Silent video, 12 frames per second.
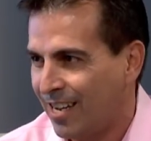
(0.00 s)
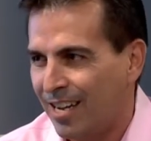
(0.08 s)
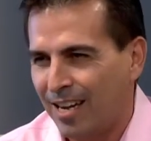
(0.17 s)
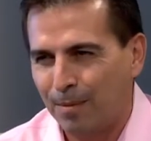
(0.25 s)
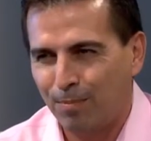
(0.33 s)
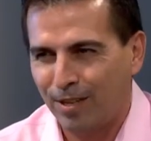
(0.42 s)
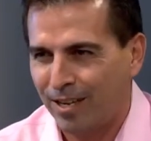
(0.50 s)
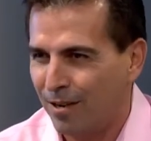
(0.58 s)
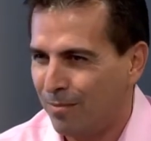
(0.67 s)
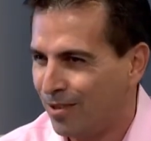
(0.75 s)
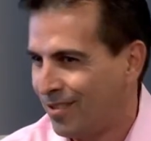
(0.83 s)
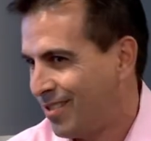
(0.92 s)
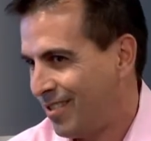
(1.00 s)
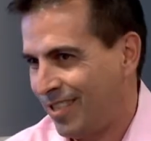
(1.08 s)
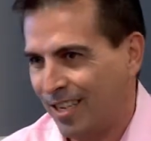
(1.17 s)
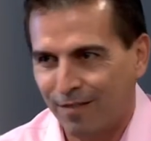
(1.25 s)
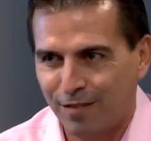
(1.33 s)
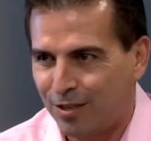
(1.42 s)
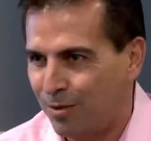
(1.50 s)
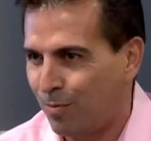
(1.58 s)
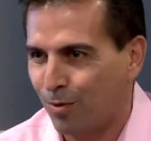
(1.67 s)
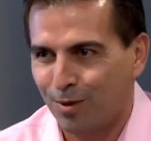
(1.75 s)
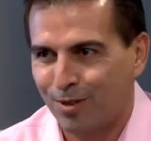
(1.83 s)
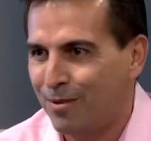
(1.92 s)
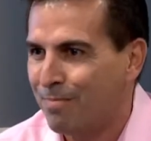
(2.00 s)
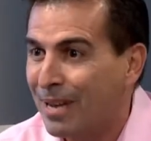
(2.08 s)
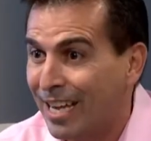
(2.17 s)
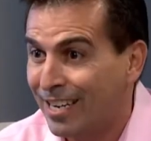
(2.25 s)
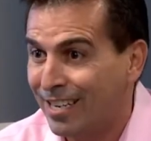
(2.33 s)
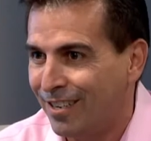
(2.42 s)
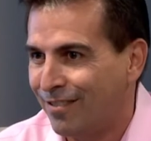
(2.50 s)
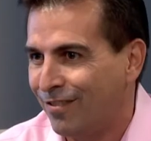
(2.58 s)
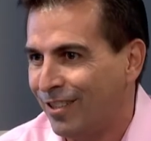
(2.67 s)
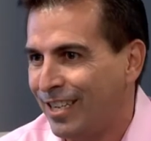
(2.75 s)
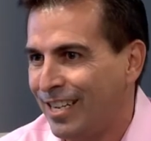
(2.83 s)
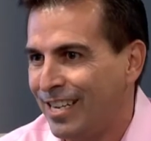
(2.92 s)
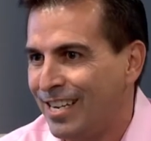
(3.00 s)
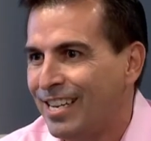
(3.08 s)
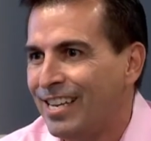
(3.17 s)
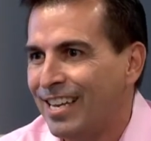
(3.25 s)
I play almost every sport competitively.